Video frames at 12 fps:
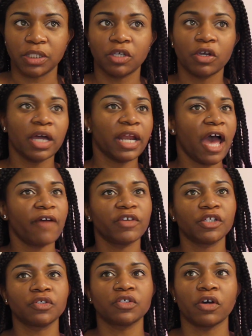You're going to have
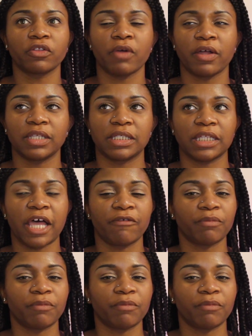issues all throughout this life.